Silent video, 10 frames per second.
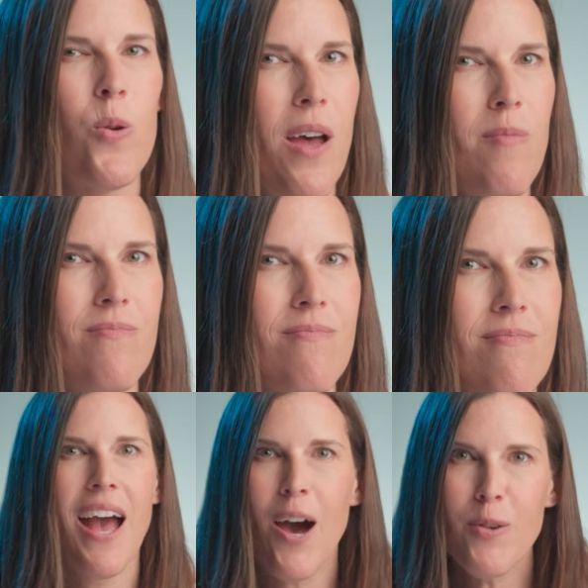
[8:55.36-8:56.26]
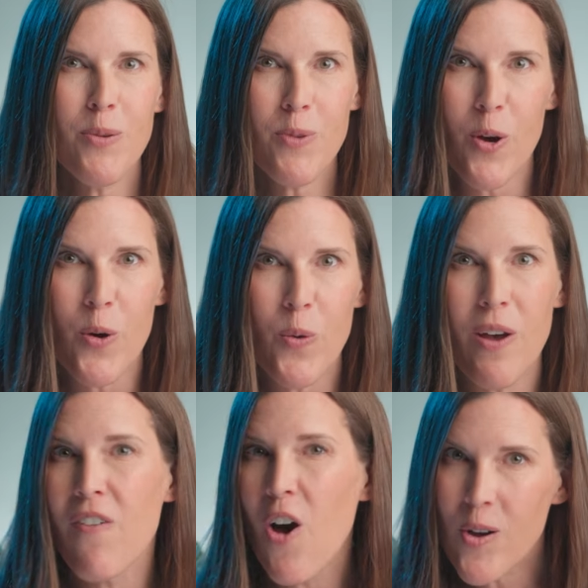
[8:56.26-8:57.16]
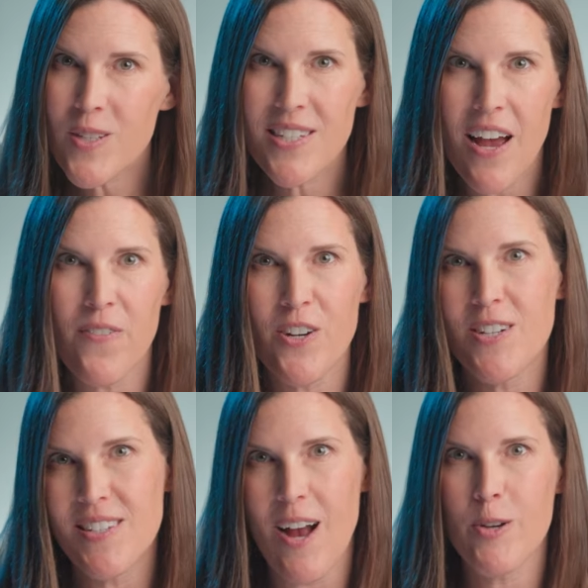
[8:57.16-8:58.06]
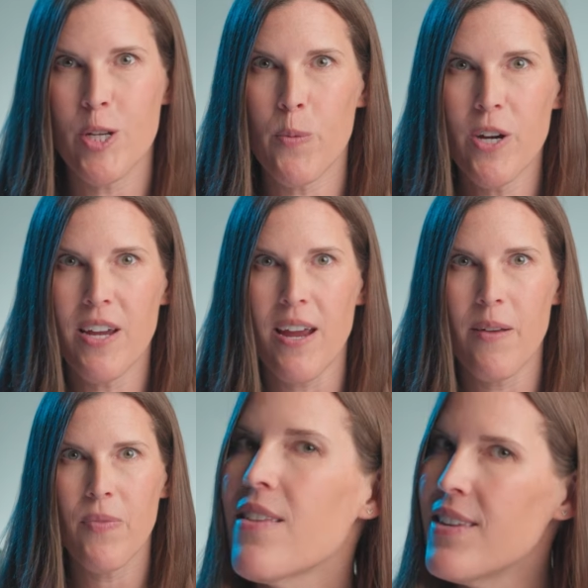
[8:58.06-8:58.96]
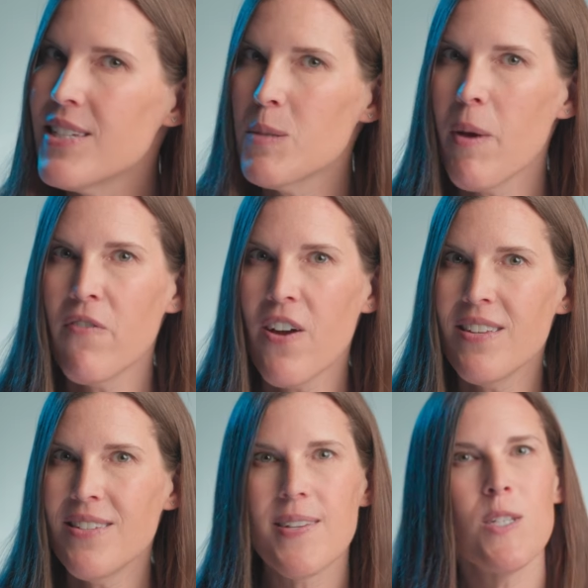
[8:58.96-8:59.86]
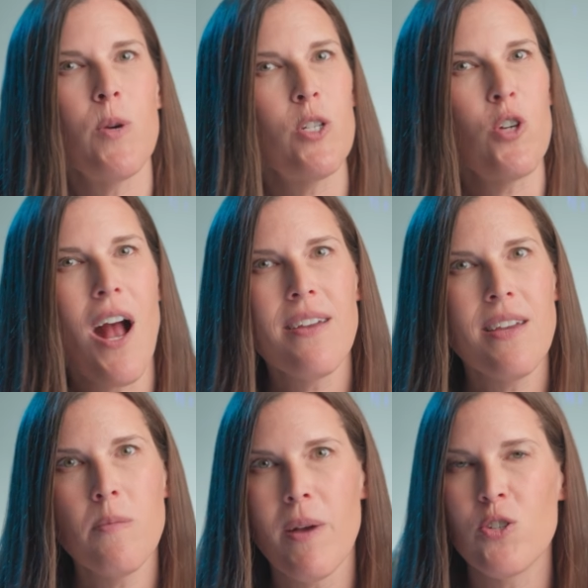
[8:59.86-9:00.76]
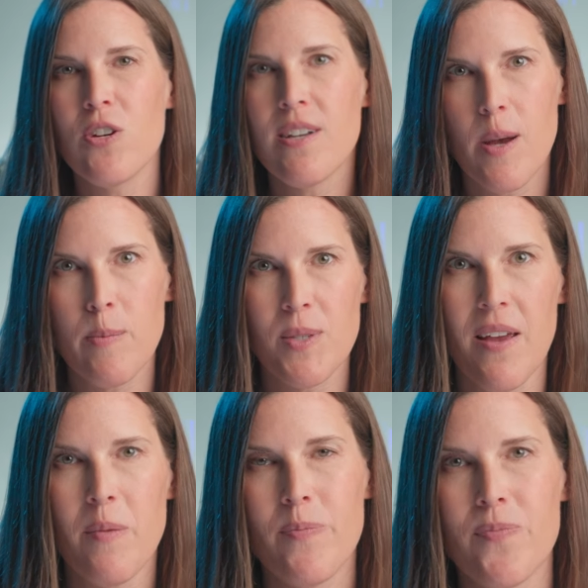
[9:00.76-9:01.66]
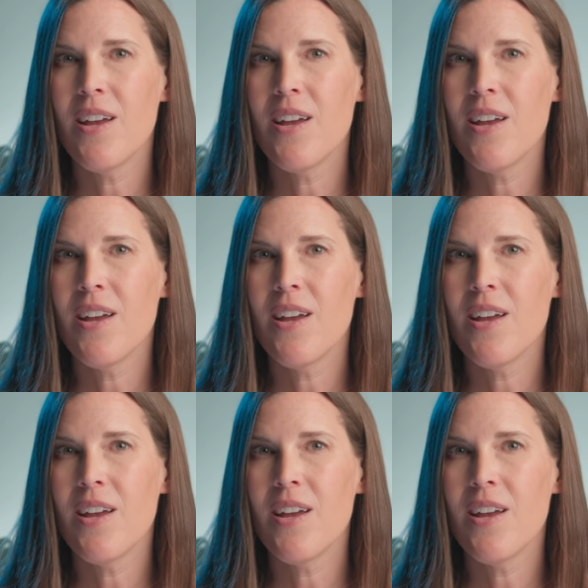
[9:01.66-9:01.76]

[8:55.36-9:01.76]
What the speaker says: Hold up. How do you know if all this effort is actually working? This, my friends, is where tracking and measuring comes in.